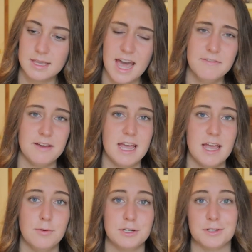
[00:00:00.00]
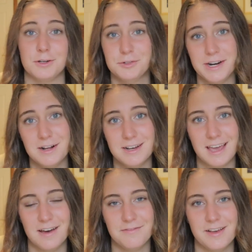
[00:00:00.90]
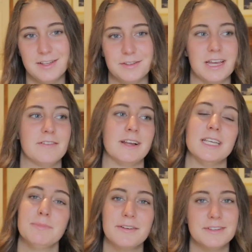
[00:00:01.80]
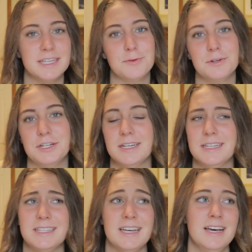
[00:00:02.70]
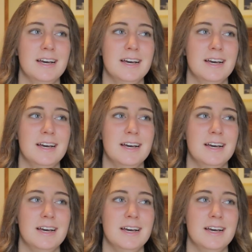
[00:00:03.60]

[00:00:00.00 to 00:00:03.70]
cafe which is called Dry Dock Cafe, so they have nice breakfast sandwiches,